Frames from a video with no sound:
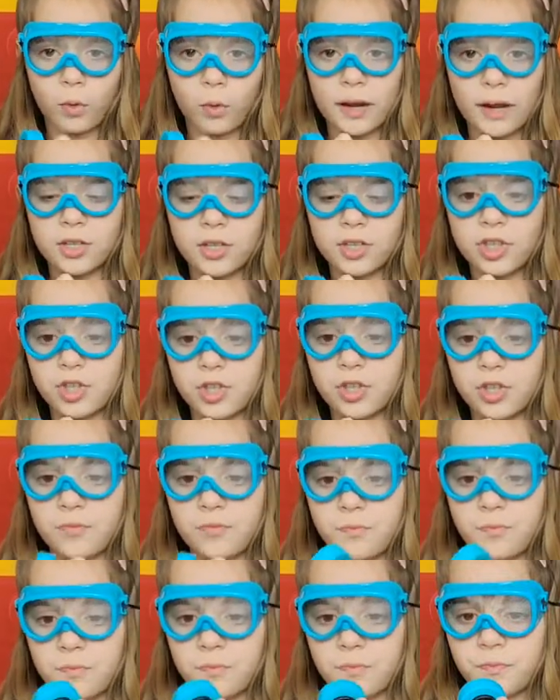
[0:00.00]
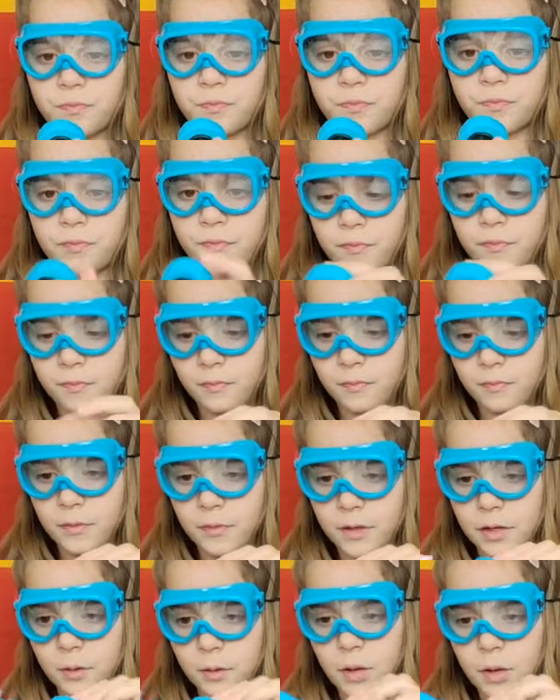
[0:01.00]
wrench.
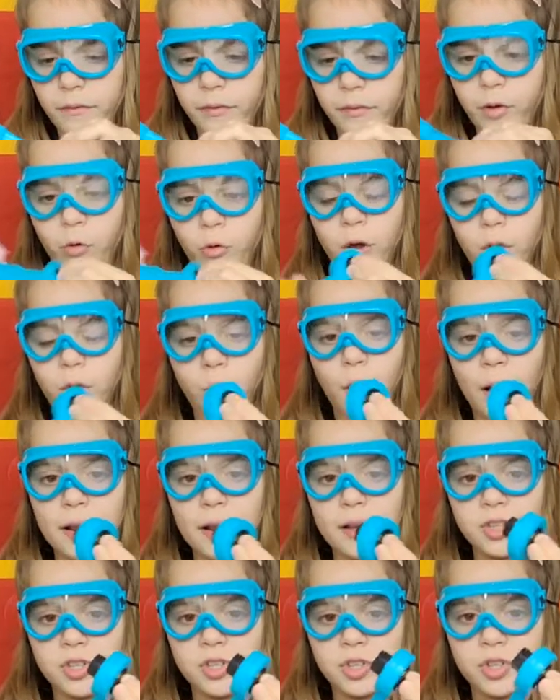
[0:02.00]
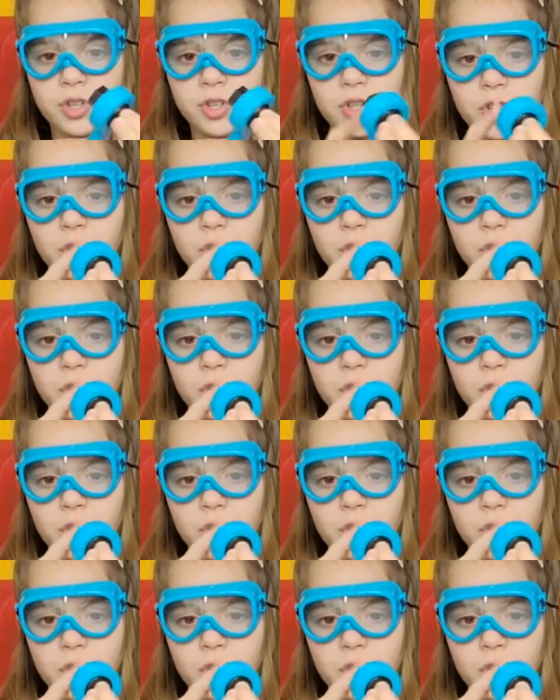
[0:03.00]
We have a quick wrench to